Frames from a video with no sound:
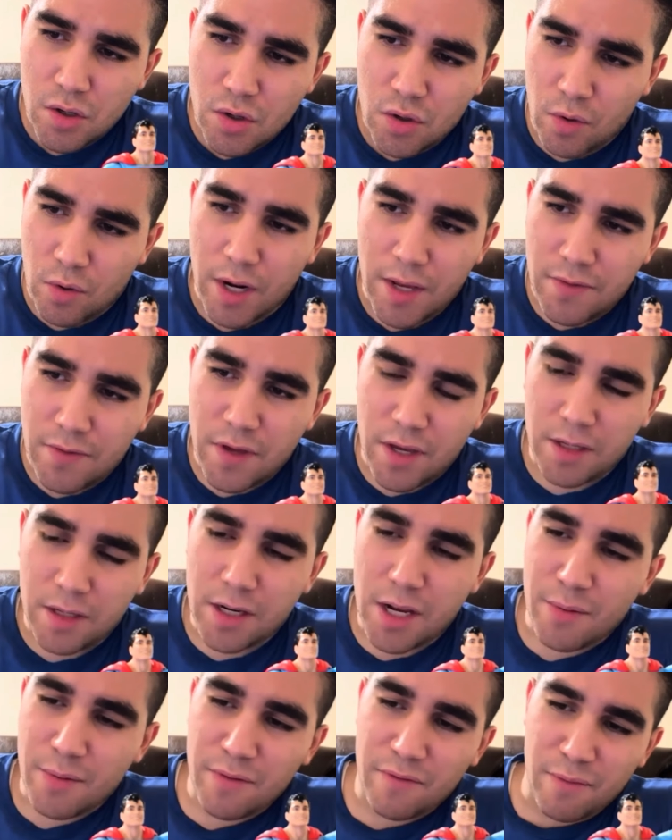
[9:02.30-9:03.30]
great things
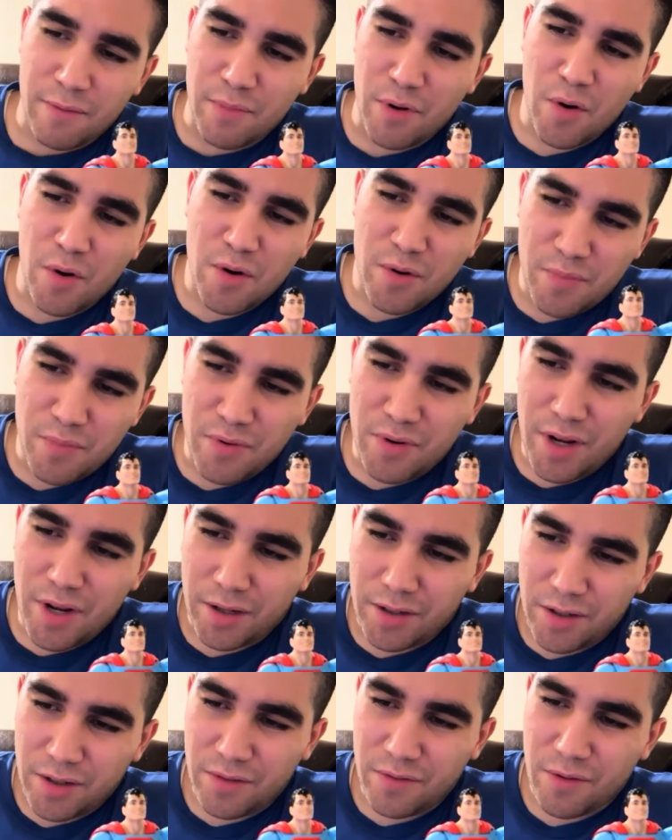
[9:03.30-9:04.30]
coming from Brohood
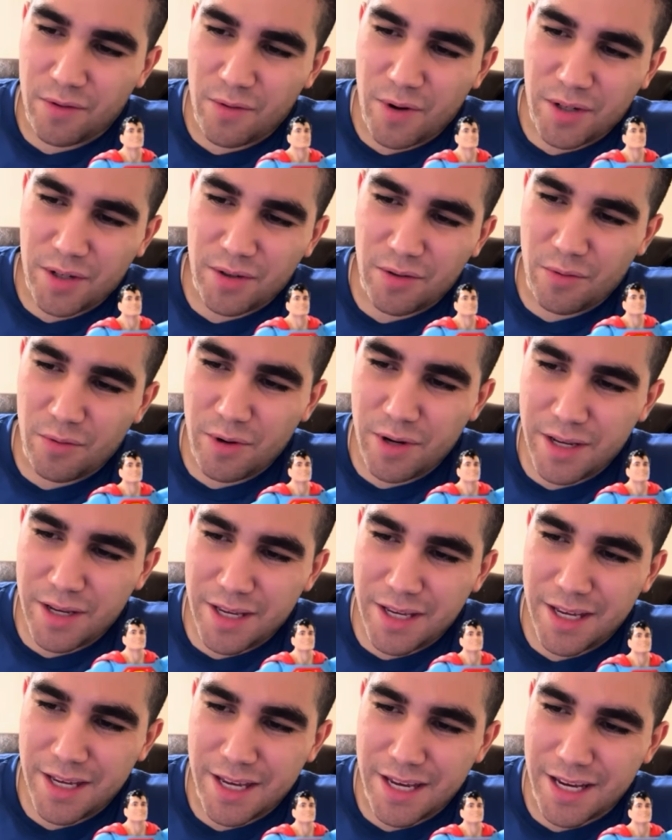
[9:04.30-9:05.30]
Productions for the rest of the
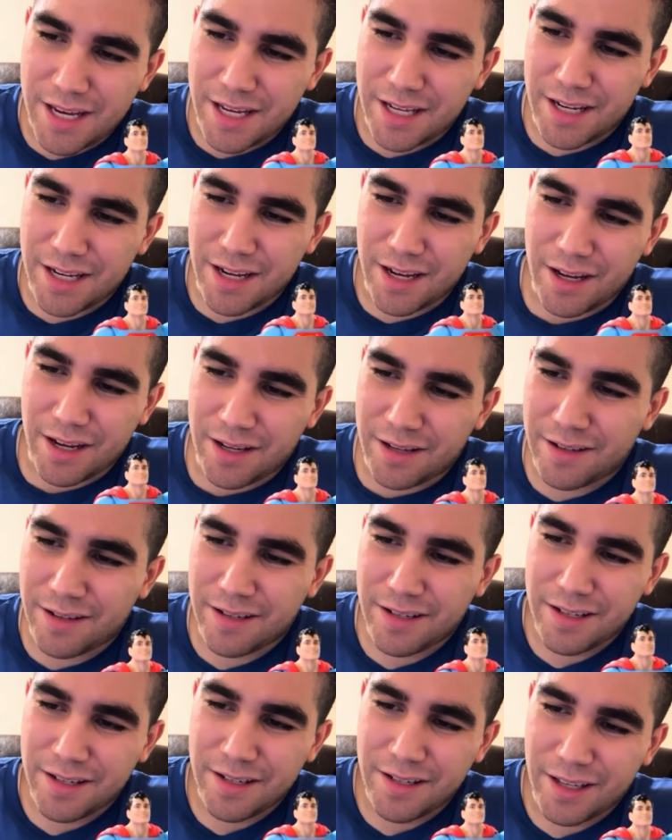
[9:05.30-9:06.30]
week, and uh,
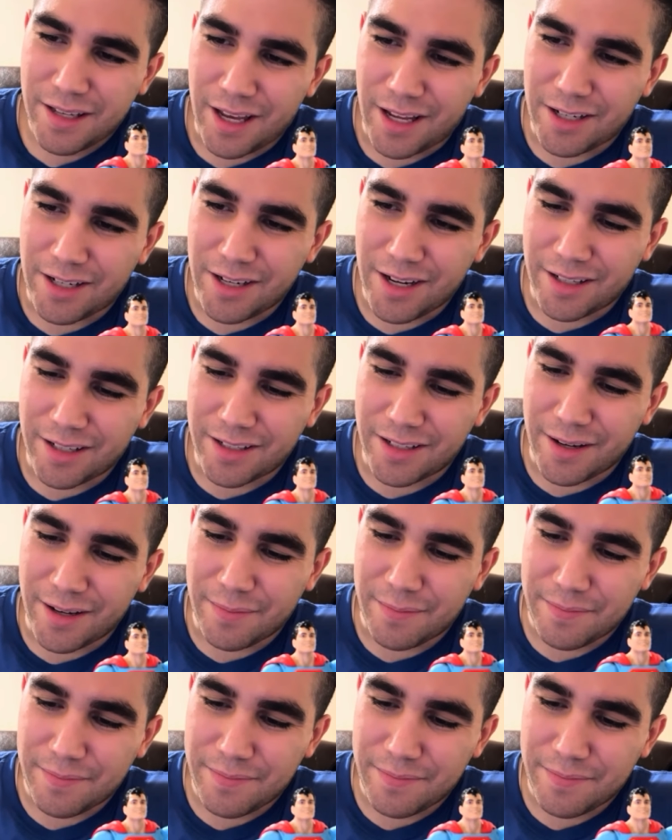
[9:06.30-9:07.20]
catch you next time.